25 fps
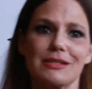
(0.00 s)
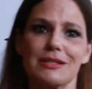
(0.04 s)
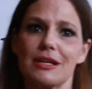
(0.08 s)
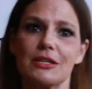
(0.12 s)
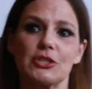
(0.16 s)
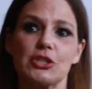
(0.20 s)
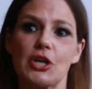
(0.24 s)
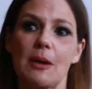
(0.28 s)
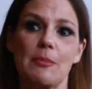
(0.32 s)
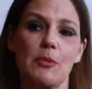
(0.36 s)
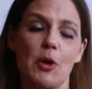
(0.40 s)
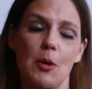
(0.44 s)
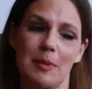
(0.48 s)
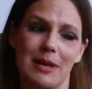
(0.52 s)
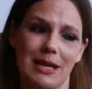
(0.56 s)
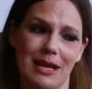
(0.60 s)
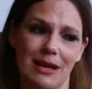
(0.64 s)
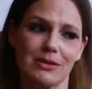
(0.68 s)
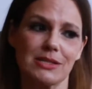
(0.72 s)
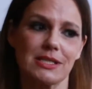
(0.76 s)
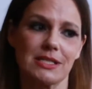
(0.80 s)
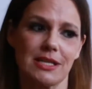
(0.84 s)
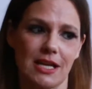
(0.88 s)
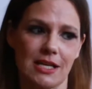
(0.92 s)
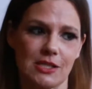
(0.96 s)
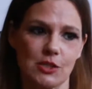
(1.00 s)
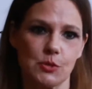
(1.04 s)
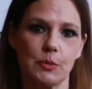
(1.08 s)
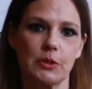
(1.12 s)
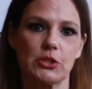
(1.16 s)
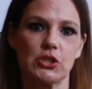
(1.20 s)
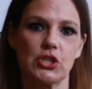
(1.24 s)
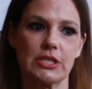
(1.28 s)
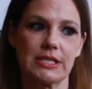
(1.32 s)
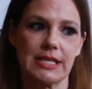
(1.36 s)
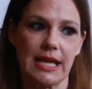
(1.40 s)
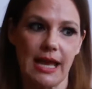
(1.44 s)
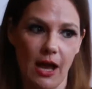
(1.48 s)
a job nobody else does,
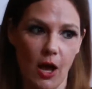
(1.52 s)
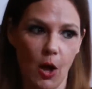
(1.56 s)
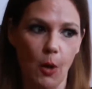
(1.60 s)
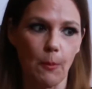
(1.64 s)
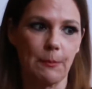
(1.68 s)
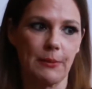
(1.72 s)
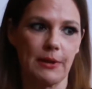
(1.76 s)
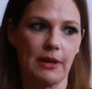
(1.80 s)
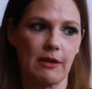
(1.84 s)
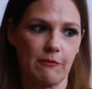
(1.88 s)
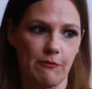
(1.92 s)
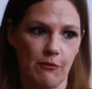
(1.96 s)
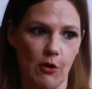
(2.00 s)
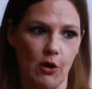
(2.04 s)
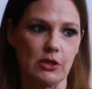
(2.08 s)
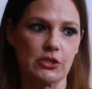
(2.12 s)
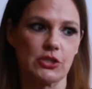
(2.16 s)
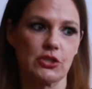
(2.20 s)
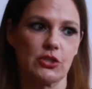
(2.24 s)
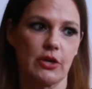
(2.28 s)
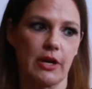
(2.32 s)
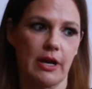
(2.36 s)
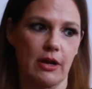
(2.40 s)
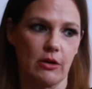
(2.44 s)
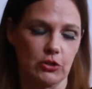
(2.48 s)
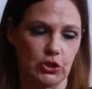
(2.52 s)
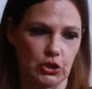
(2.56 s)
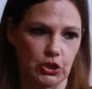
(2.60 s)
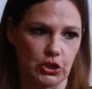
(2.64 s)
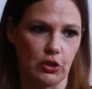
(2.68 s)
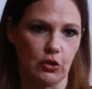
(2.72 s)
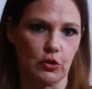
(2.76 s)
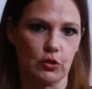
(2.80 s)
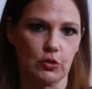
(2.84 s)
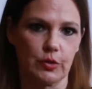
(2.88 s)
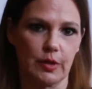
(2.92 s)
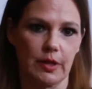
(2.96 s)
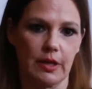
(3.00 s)
which is helping foster care
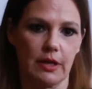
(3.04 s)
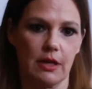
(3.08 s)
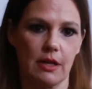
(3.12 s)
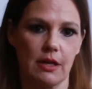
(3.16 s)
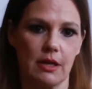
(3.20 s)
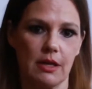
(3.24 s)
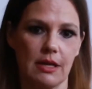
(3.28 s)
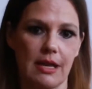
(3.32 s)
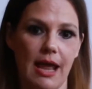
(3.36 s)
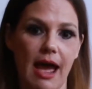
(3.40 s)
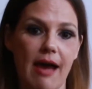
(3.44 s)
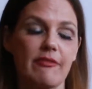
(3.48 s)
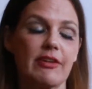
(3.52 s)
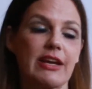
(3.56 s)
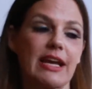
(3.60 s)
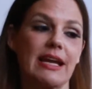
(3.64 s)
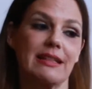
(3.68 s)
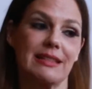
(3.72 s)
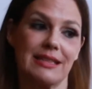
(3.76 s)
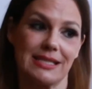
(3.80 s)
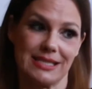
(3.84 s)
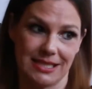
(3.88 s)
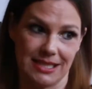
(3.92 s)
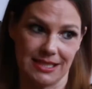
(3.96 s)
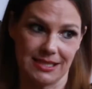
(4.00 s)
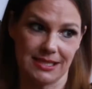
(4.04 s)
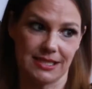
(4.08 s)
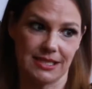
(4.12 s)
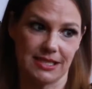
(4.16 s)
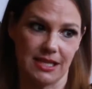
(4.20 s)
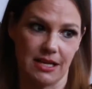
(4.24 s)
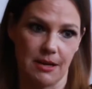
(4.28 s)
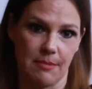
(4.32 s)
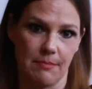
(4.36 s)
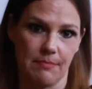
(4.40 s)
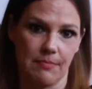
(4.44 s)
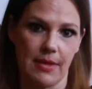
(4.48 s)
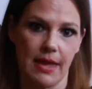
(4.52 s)
children navigate the
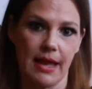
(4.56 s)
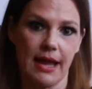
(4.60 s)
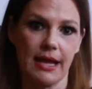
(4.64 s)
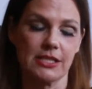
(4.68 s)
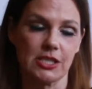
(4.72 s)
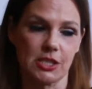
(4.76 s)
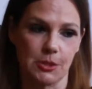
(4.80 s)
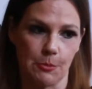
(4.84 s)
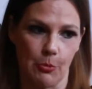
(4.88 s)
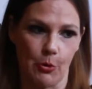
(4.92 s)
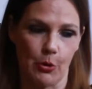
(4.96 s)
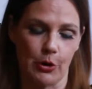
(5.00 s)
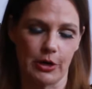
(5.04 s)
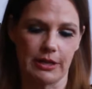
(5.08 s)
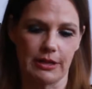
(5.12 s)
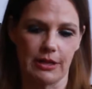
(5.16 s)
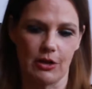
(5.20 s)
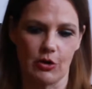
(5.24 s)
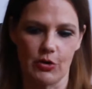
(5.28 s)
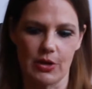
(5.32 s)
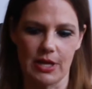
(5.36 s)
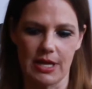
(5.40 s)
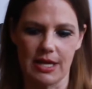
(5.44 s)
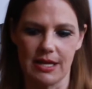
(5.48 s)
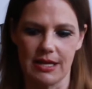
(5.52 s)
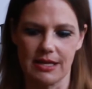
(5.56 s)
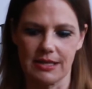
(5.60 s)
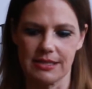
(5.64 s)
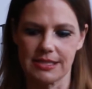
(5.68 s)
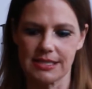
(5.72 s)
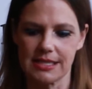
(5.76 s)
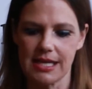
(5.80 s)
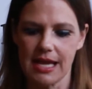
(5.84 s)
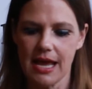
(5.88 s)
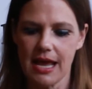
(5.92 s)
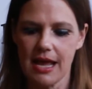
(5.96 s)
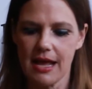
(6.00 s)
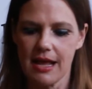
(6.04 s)
system and supporting their needs.
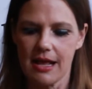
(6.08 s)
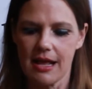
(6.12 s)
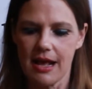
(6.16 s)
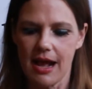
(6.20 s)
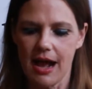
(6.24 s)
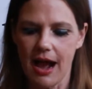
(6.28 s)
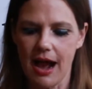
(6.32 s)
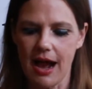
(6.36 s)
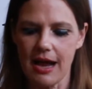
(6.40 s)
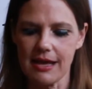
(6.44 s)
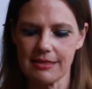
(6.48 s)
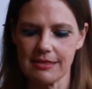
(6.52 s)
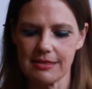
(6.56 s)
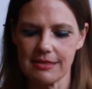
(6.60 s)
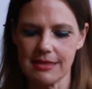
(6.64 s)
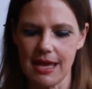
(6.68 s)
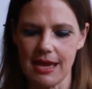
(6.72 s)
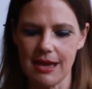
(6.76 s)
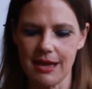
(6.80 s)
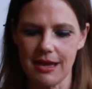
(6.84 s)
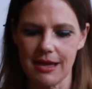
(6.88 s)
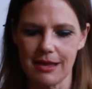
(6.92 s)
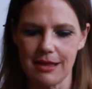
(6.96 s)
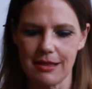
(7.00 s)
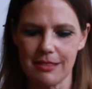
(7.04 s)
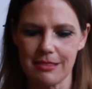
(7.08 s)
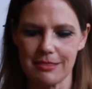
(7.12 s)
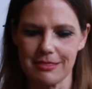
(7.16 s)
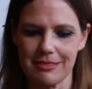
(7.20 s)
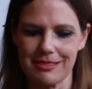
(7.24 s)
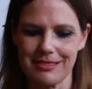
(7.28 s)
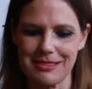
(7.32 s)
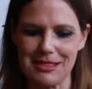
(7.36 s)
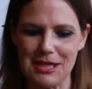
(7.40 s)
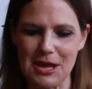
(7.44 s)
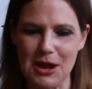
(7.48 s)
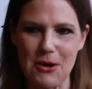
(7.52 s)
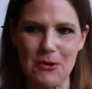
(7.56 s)
I think
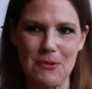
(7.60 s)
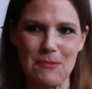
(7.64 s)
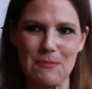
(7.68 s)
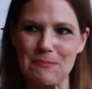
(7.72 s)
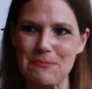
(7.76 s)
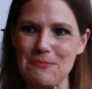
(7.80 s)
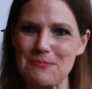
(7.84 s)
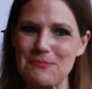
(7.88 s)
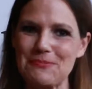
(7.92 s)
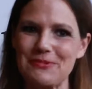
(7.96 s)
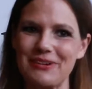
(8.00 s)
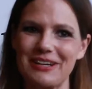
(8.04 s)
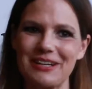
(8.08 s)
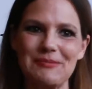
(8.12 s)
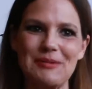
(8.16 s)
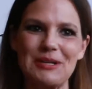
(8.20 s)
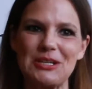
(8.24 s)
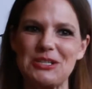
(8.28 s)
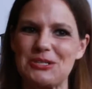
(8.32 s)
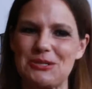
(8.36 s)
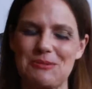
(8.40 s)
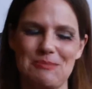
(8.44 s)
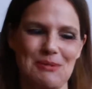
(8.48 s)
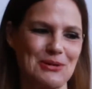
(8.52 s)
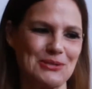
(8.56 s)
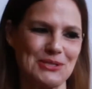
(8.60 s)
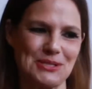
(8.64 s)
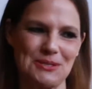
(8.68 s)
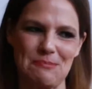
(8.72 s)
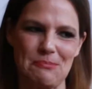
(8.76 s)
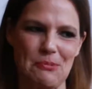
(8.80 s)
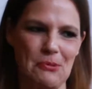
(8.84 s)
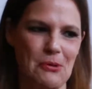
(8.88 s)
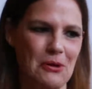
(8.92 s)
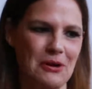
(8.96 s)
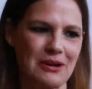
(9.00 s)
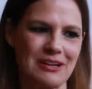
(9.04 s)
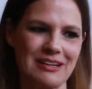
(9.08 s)
they're pretty much the most
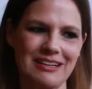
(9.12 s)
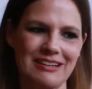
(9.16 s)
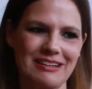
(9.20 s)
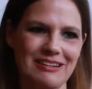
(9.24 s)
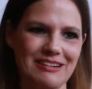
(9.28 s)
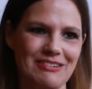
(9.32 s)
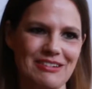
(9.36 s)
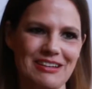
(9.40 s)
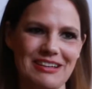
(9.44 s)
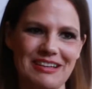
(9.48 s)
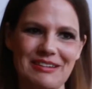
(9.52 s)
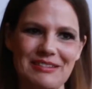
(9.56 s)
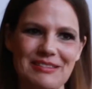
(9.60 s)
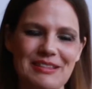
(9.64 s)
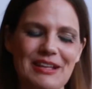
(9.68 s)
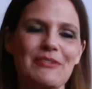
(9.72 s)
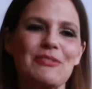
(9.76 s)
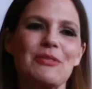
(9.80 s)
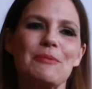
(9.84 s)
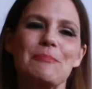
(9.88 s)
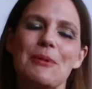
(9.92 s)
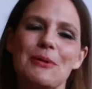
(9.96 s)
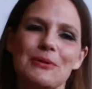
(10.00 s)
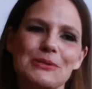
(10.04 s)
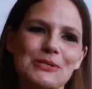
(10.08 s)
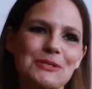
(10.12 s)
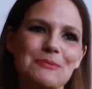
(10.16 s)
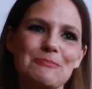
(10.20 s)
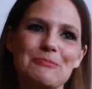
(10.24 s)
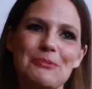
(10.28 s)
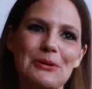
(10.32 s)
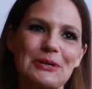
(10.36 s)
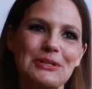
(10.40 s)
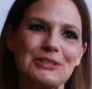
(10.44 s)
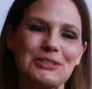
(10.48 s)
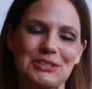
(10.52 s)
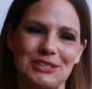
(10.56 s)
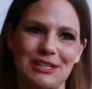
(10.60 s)
important. They're the most
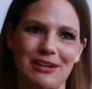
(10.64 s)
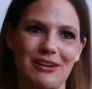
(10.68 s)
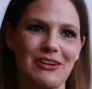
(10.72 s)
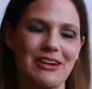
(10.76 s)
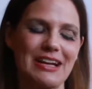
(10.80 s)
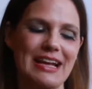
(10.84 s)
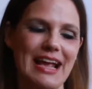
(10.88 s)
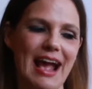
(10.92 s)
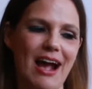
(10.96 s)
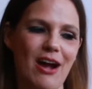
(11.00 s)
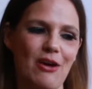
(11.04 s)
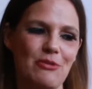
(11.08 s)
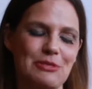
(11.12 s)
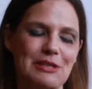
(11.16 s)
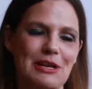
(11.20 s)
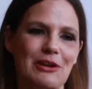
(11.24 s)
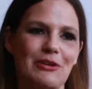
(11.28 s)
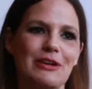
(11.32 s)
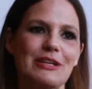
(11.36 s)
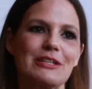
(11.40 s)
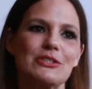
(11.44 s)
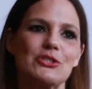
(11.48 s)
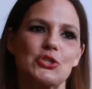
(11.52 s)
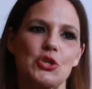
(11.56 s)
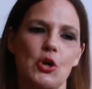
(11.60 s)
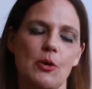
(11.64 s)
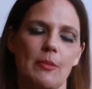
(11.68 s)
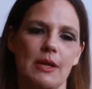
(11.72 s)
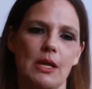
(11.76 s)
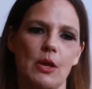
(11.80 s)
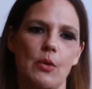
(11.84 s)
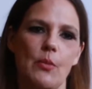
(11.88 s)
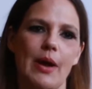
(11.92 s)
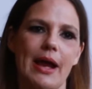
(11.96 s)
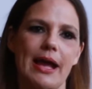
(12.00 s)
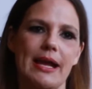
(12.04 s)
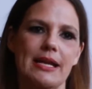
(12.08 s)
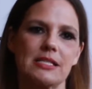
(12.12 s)
important charity out there in so many
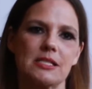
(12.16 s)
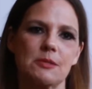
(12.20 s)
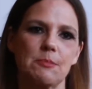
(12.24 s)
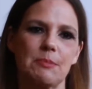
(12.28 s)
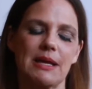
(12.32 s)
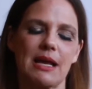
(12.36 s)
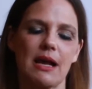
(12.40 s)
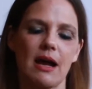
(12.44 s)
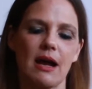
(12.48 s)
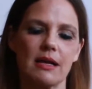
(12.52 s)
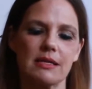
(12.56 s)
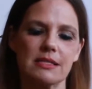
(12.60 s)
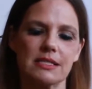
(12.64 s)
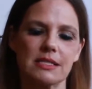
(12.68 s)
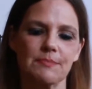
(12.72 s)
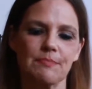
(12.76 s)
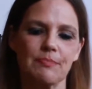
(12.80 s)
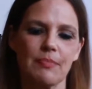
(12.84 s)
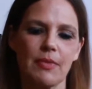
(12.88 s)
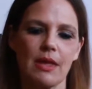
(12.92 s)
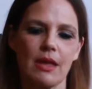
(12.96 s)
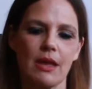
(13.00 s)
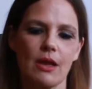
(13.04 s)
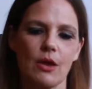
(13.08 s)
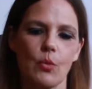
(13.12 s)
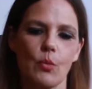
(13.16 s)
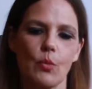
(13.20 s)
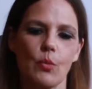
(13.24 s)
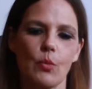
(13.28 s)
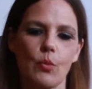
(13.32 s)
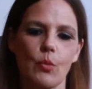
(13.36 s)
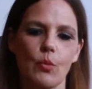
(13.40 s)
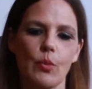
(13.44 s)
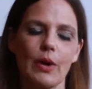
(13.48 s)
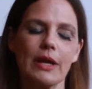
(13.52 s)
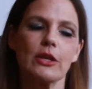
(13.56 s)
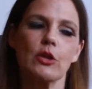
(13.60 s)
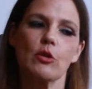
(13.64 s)
ways, because
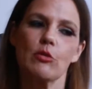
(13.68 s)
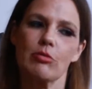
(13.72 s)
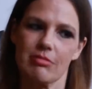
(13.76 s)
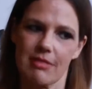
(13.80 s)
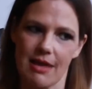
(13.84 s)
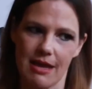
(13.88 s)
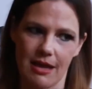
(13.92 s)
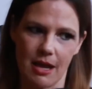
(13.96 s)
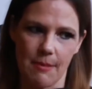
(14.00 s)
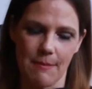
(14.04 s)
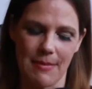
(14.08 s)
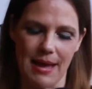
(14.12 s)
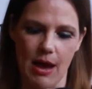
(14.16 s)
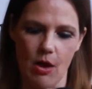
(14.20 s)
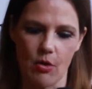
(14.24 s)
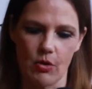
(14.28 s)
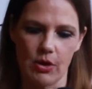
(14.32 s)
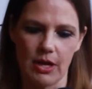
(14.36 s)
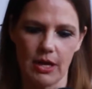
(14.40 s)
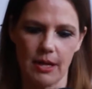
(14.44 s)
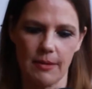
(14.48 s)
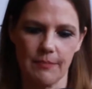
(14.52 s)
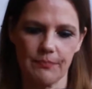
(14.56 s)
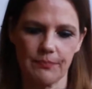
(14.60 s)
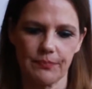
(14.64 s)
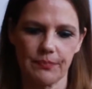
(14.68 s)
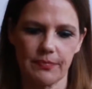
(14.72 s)
when you think about it,